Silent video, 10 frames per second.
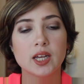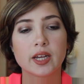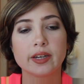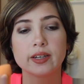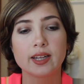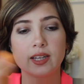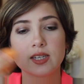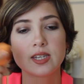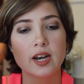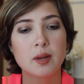and like
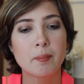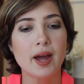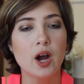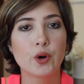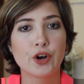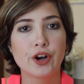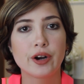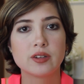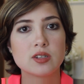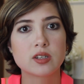setting powder
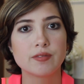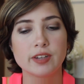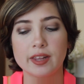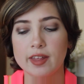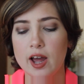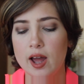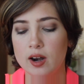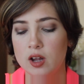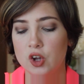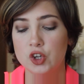and stuff like
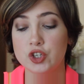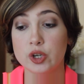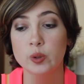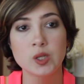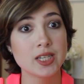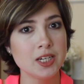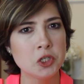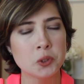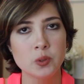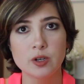that. So stay
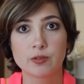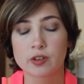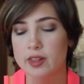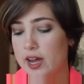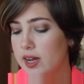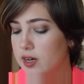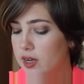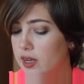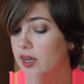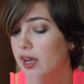tuned for that.
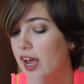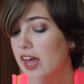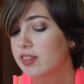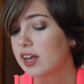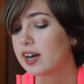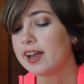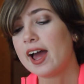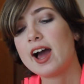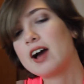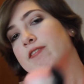And then I
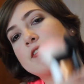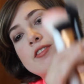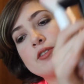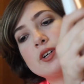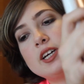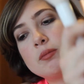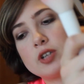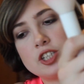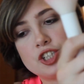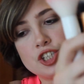have three
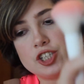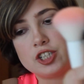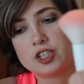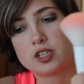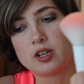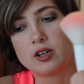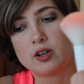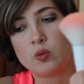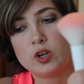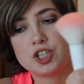brushes,
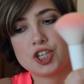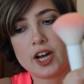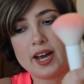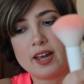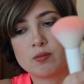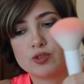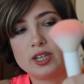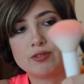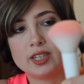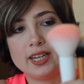which I am
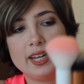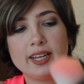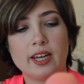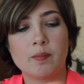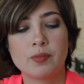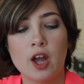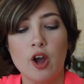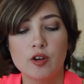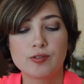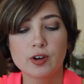really, really liking.
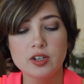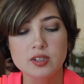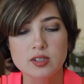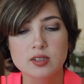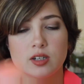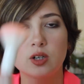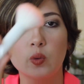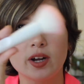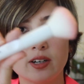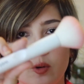First is the Wet